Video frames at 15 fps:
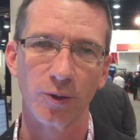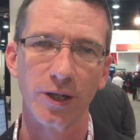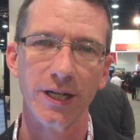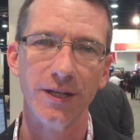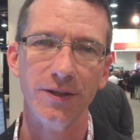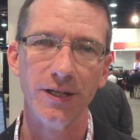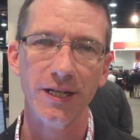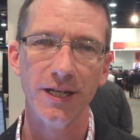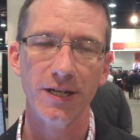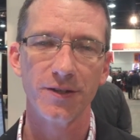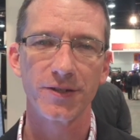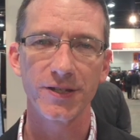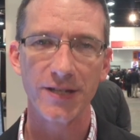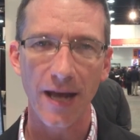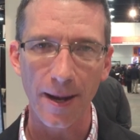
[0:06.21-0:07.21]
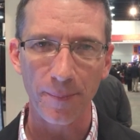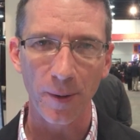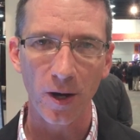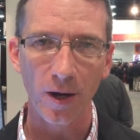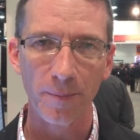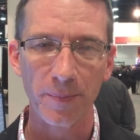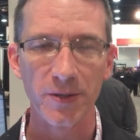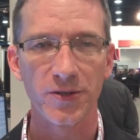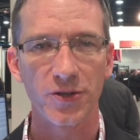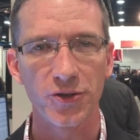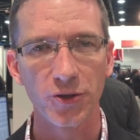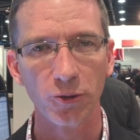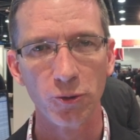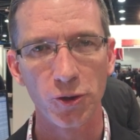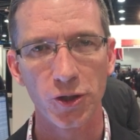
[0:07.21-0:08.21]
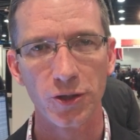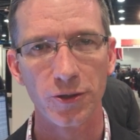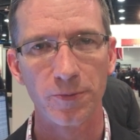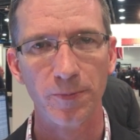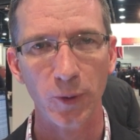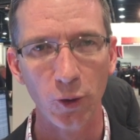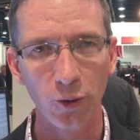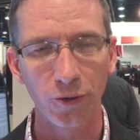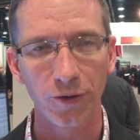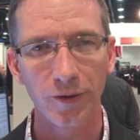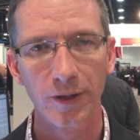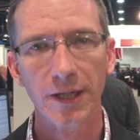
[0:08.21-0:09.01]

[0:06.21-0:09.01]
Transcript: We're in the Snap-on Business Solutions booth,